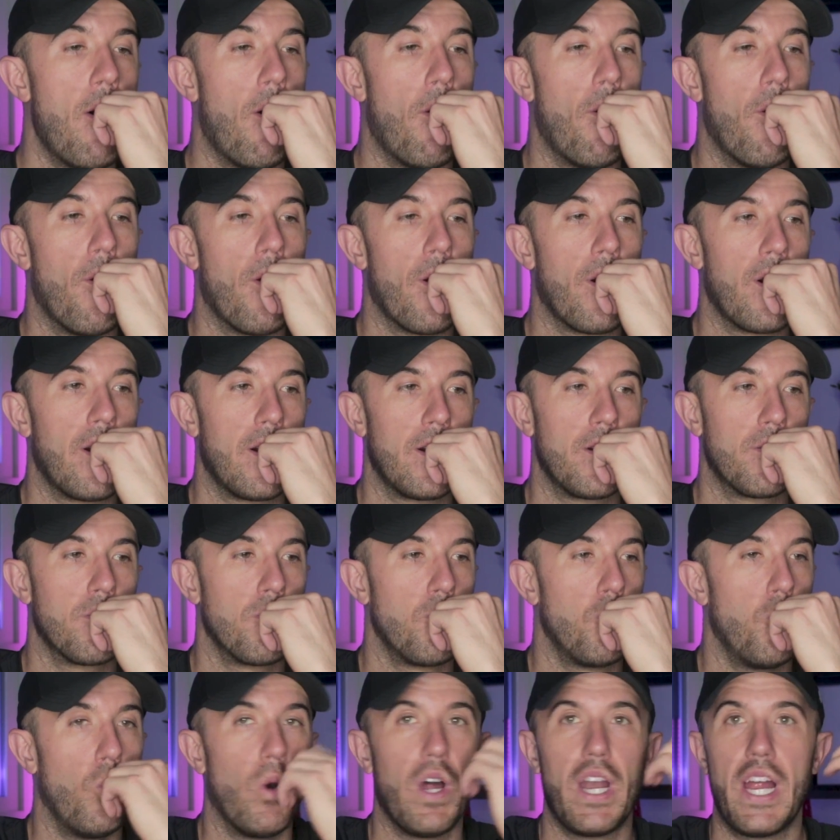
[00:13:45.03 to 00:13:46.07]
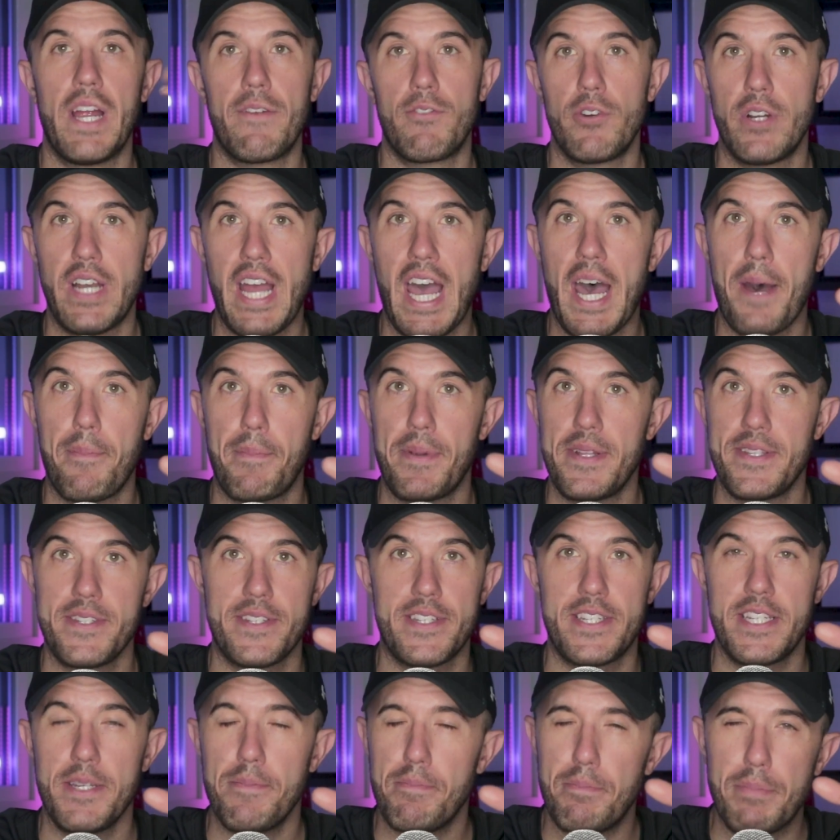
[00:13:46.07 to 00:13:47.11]
or whatever it
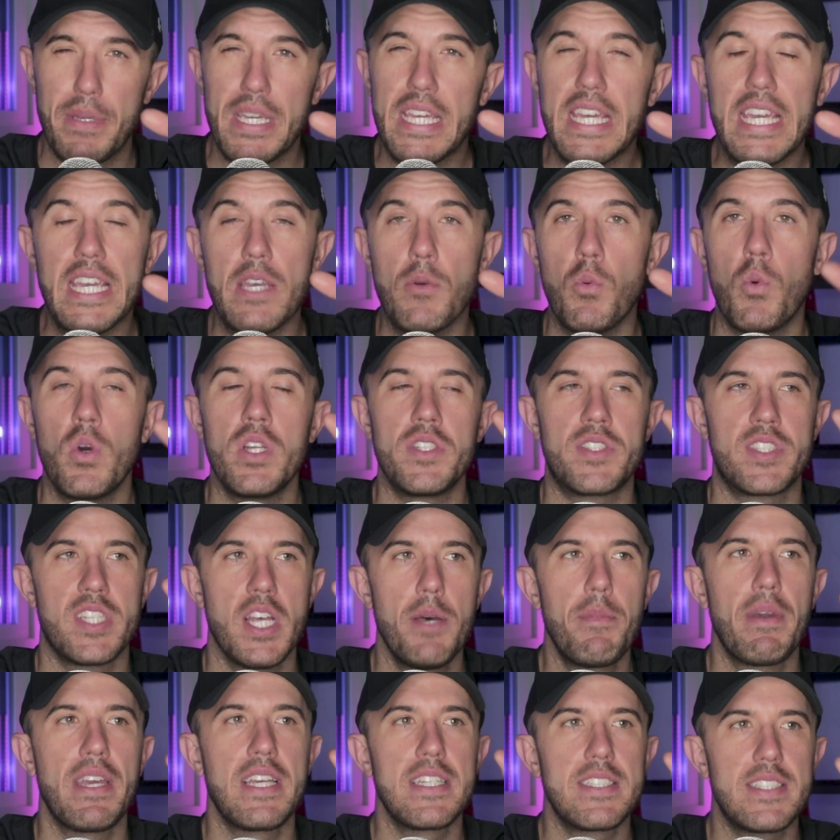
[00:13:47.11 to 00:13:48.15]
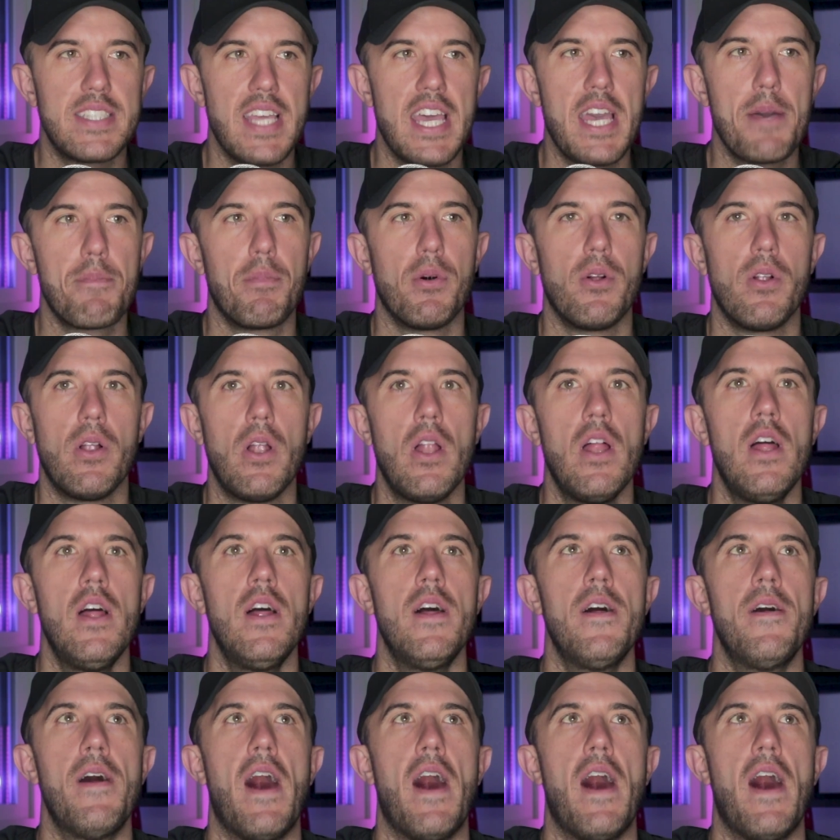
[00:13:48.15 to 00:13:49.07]
happens to be, with some example